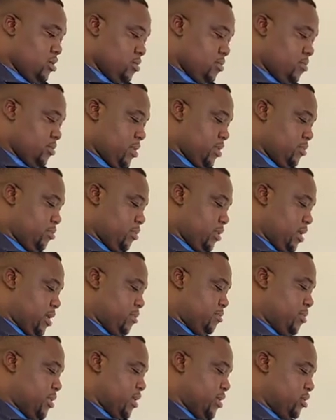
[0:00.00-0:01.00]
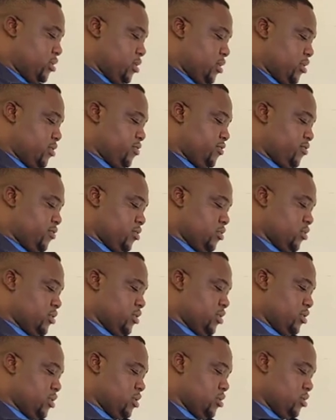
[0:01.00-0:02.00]
multiplied by
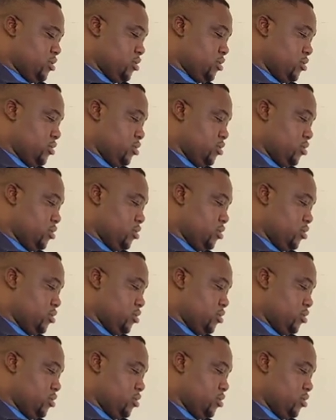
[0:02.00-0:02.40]
340.